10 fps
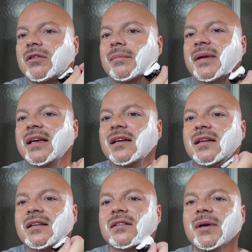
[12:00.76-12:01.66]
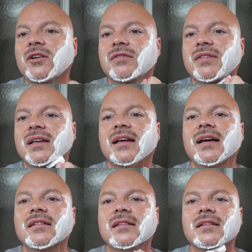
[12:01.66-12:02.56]
for me. It smells
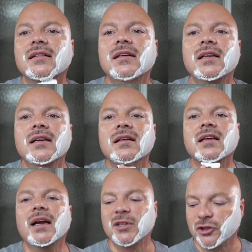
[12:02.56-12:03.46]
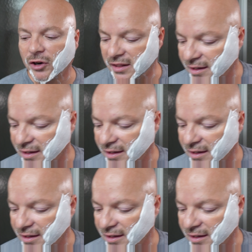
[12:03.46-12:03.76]
fantastic. And I'm enjoying